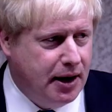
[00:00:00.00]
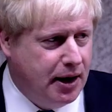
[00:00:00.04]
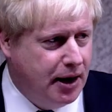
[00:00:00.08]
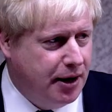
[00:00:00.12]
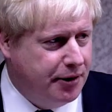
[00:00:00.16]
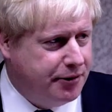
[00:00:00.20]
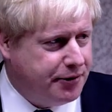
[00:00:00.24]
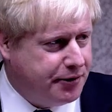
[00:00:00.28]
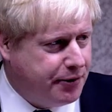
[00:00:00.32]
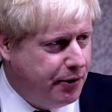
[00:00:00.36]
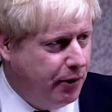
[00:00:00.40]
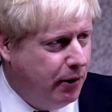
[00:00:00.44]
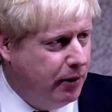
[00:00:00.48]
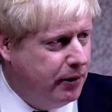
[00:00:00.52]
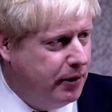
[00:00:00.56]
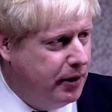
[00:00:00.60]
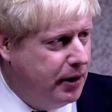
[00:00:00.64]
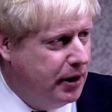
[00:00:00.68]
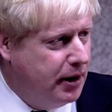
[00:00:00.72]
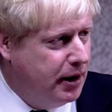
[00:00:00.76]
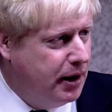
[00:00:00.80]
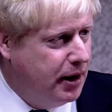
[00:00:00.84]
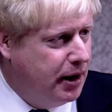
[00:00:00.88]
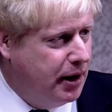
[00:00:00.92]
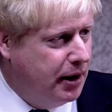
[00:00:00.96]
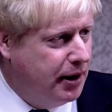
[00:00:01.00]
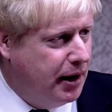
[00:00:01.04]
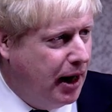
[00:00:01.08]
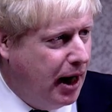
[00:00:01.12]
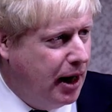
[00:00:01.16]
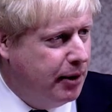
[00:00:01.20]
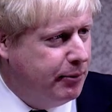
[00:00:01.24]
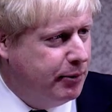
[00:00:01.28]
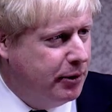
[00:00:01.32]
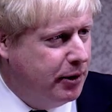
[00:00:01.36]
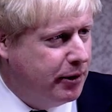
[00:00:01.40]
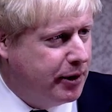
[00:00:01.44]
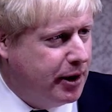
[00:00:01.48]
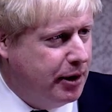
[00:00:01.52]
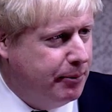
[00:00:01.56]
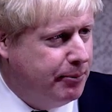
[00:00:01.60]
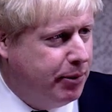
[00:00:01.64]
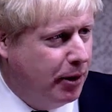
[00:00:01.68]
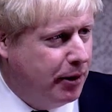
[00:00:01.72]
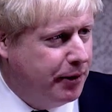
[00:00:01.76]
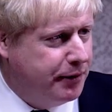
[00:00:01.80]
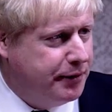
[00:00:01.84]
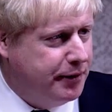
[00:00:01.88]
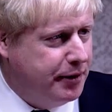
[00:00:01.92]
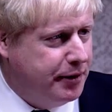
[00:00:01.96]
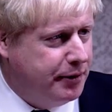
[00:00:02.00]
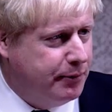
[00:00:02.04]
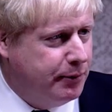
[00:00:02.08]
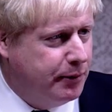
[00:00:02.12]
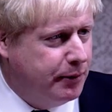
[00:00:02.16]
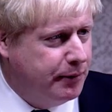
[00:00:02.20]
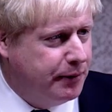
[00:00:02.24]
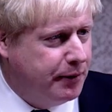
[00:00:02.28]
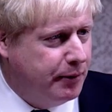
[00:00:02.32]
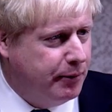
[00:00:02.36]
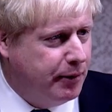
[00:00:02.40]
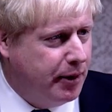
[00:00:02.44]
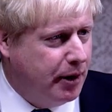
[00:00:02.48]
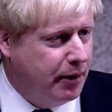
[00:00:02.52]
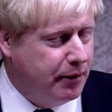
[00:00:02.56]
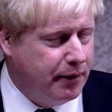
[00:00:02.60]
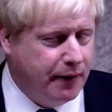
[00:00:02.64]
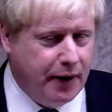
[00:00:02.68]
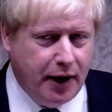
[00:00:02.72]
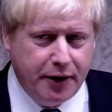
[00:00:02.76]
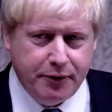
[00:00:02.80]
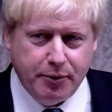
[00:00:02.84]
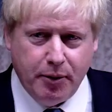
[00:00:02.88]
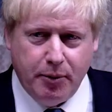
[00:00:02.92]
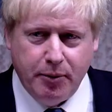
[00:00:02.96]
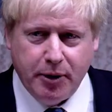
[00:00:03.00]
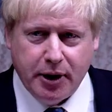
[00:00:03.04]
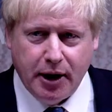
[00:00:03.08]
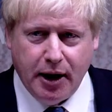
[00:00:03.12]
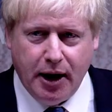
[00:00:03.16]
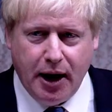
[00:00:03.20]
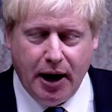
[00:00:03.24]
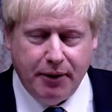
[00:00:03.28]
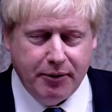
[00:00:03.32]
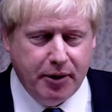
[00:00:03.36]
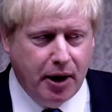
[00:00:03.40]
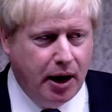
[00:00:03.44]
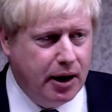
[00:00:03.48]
a strong an outward-looking policy towards the world, and that's what we're going to have.